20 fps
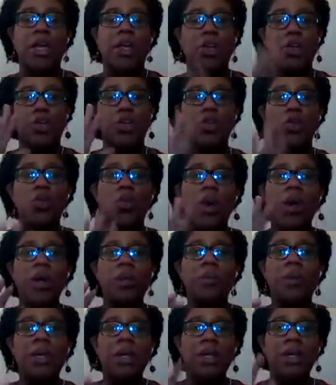You want
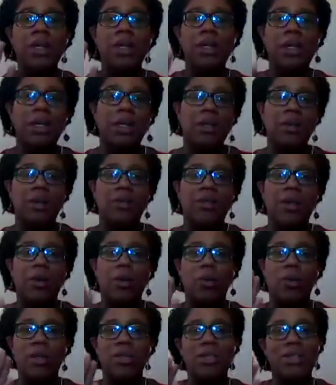to be the leader that
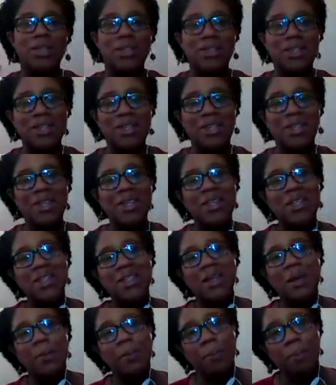wants to see
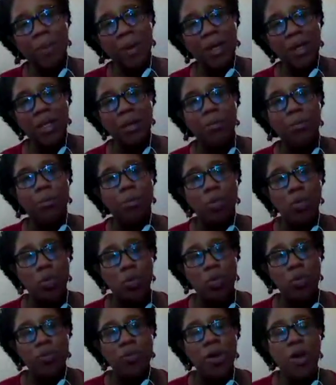somebody move